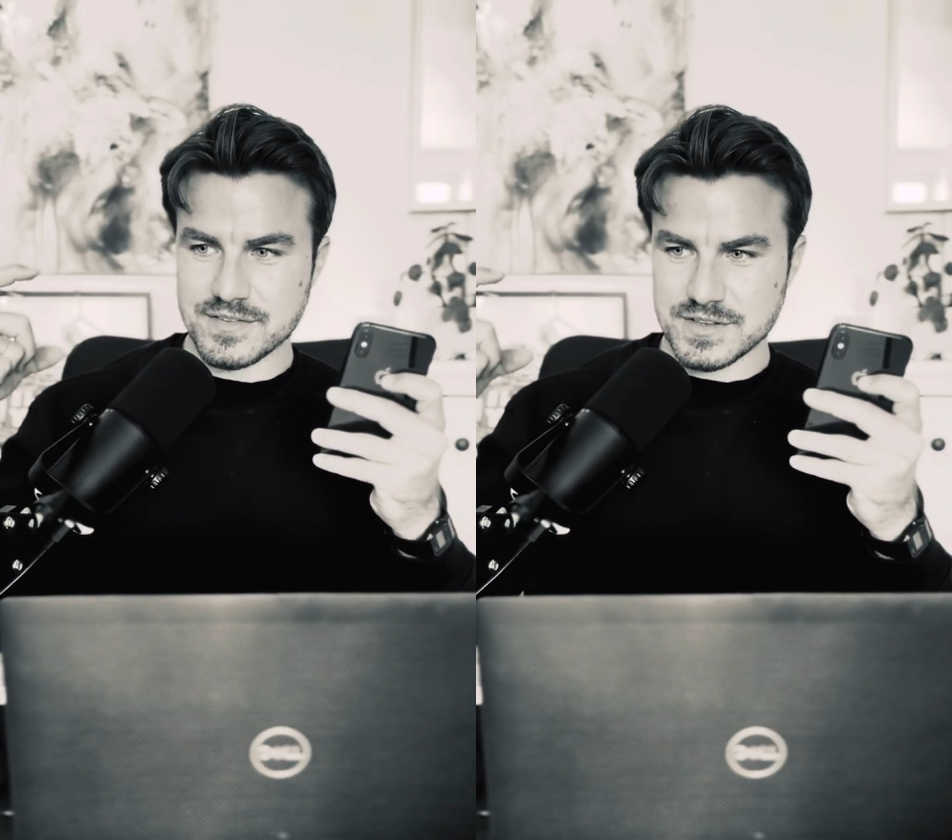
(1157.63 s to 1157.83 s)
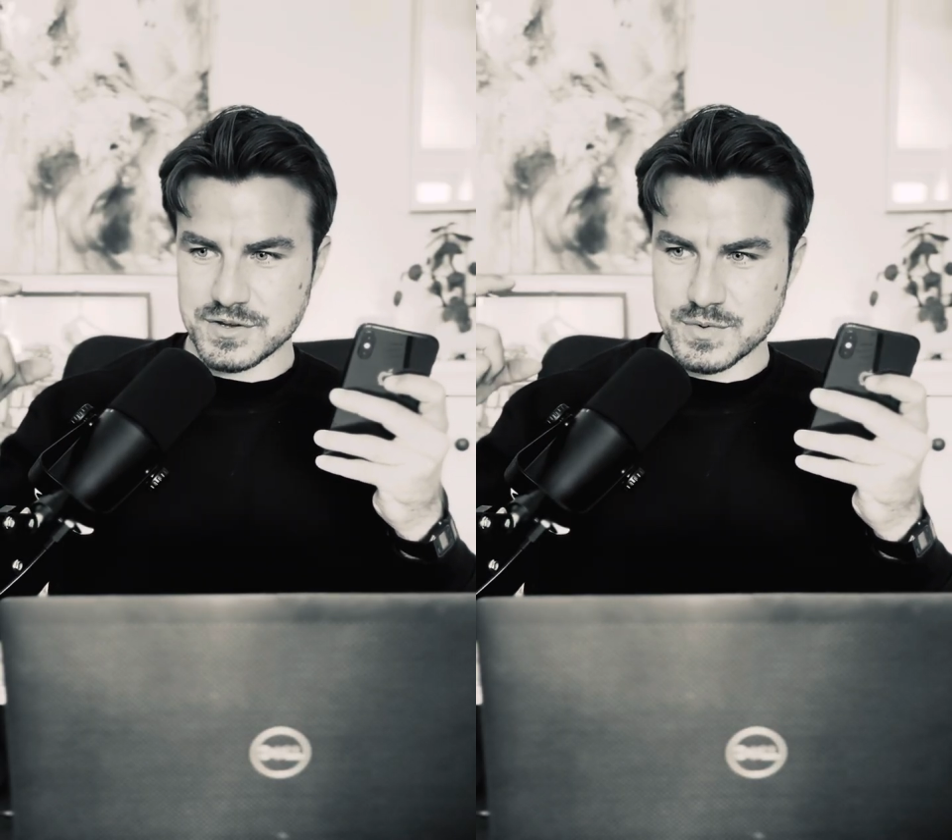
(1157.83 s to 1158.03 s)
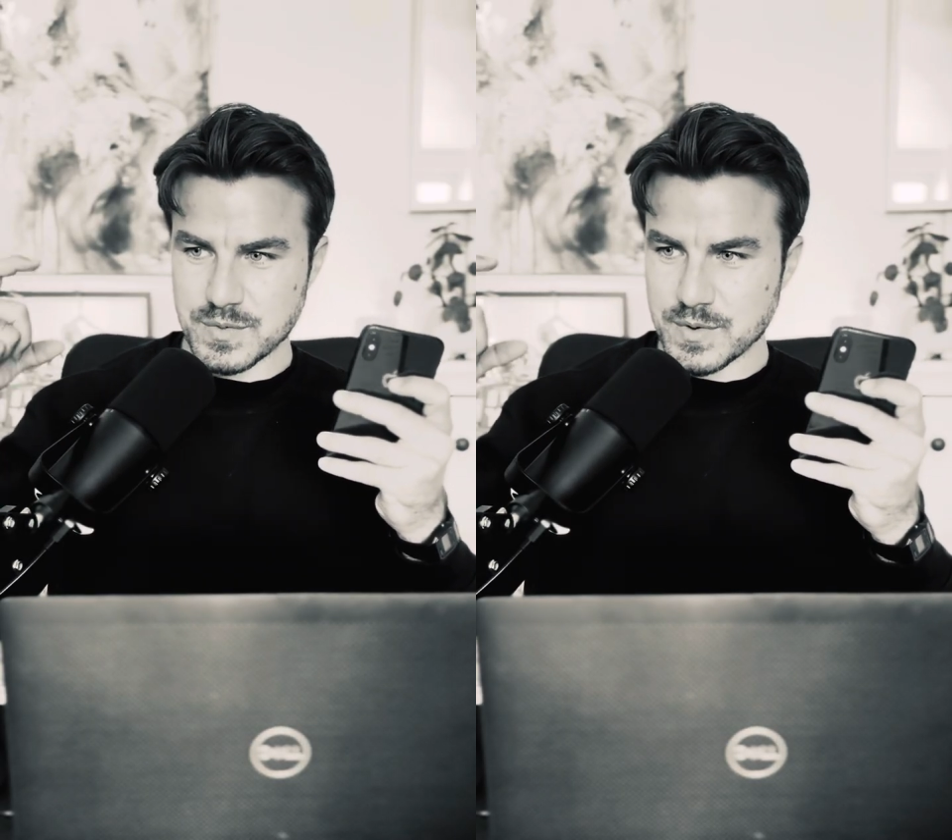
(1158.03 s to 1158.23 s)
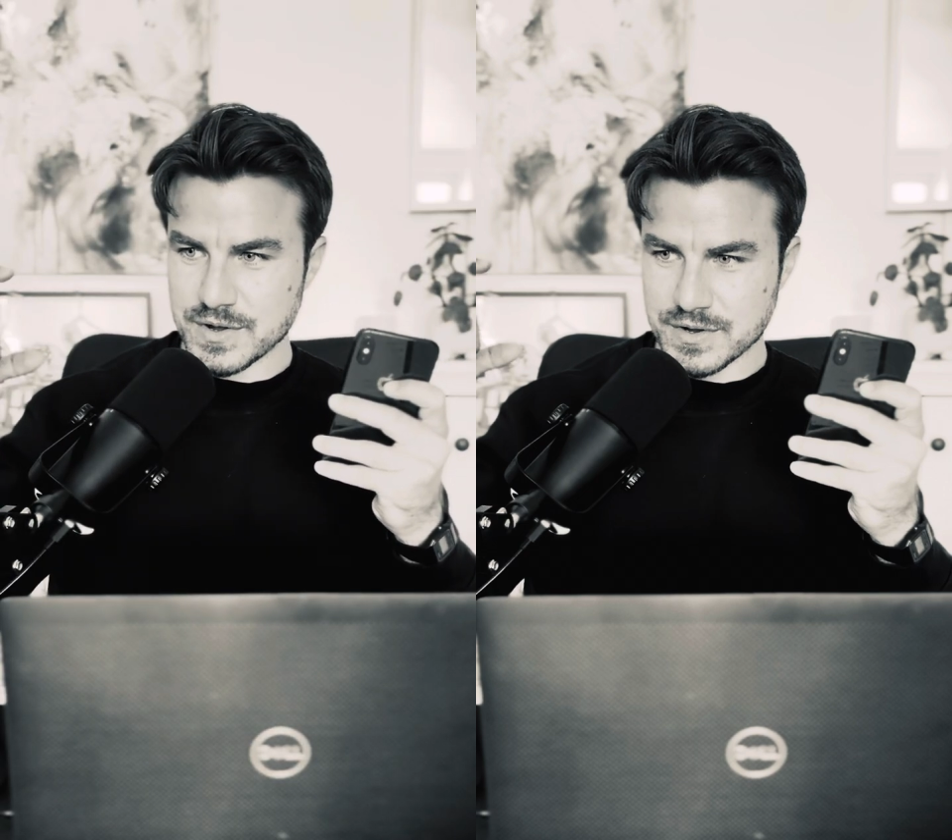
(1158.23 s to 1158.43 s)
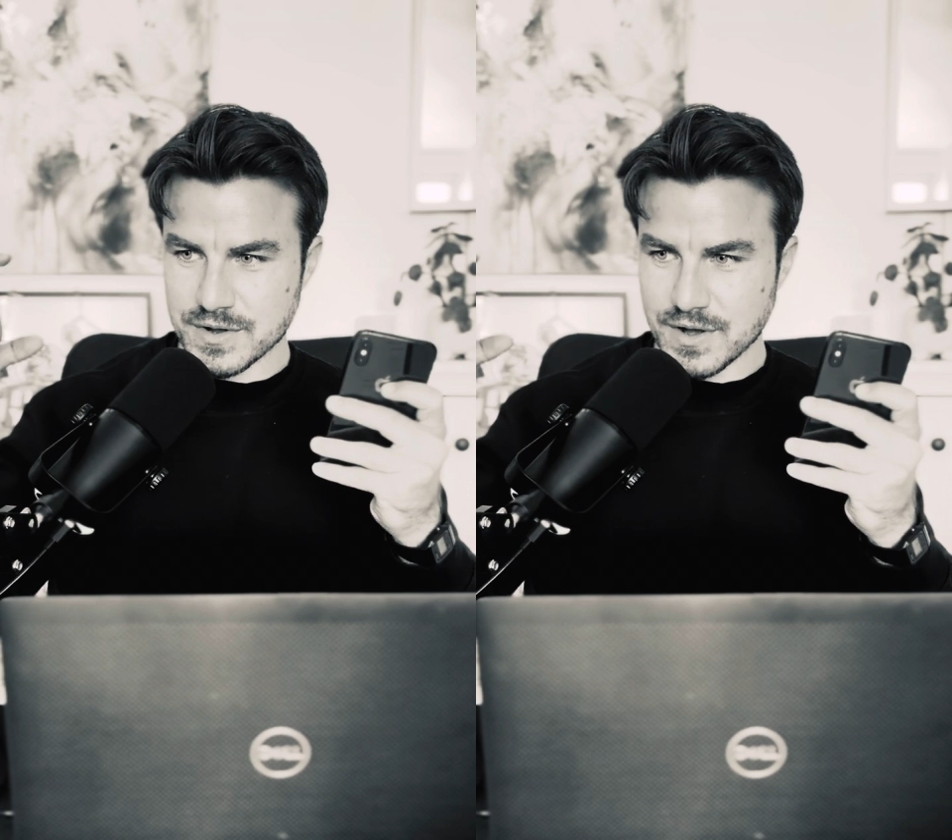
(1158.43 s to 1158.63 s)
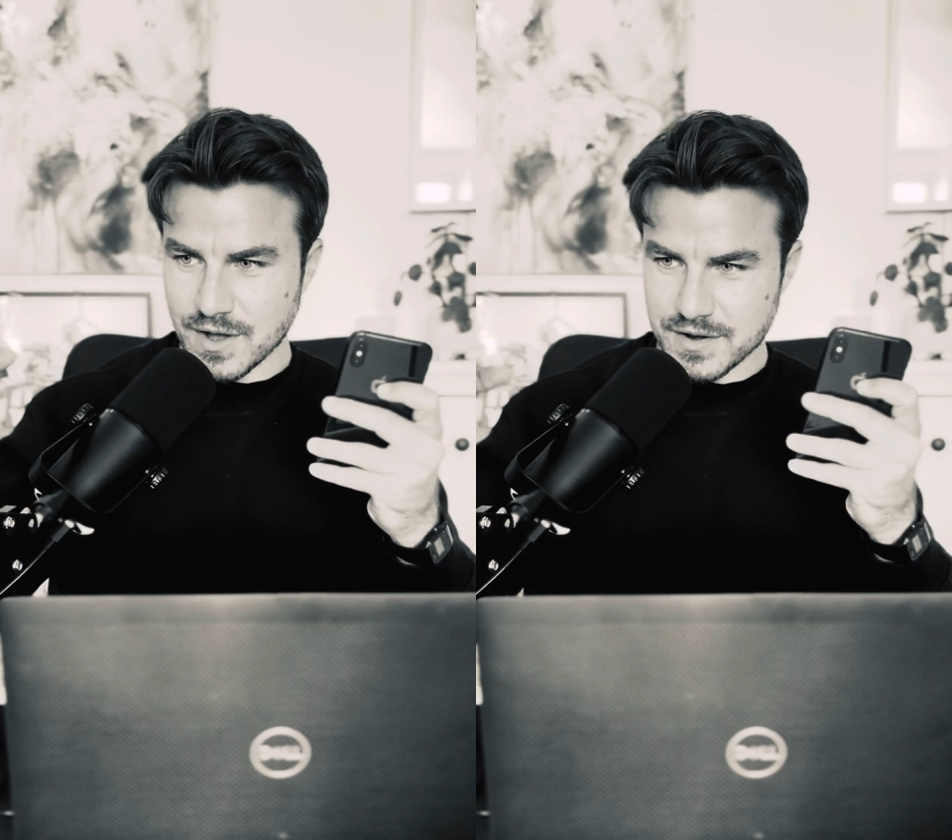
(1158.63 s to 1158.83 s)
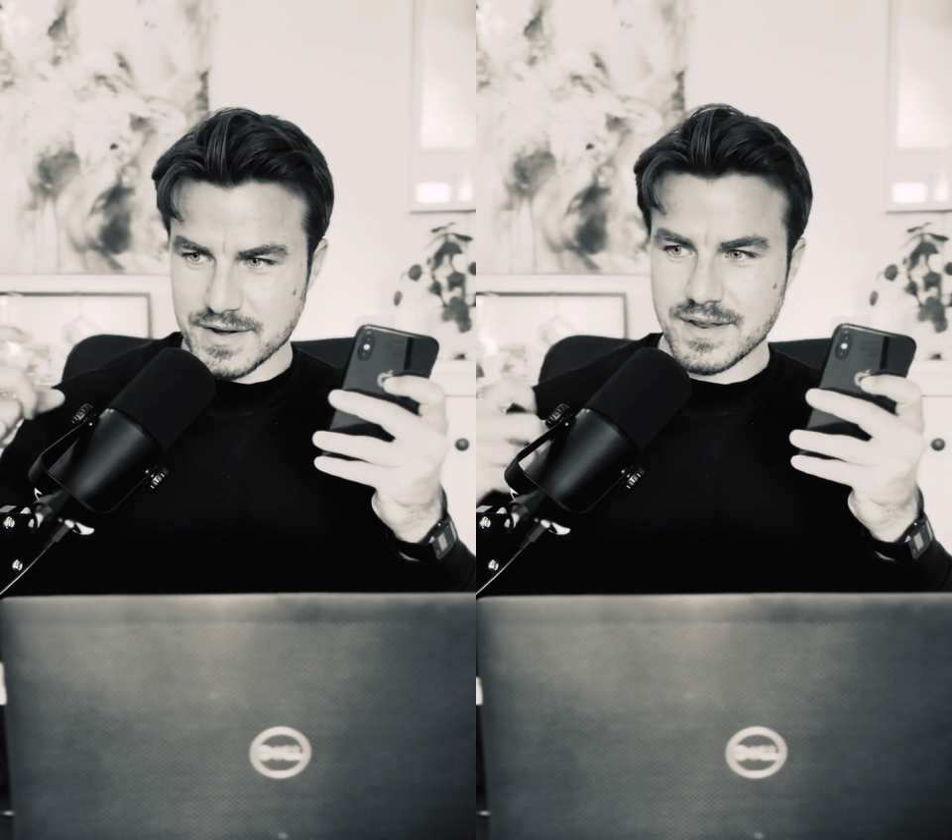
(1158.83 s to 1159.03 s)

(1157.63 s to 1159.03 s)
that you want to work on,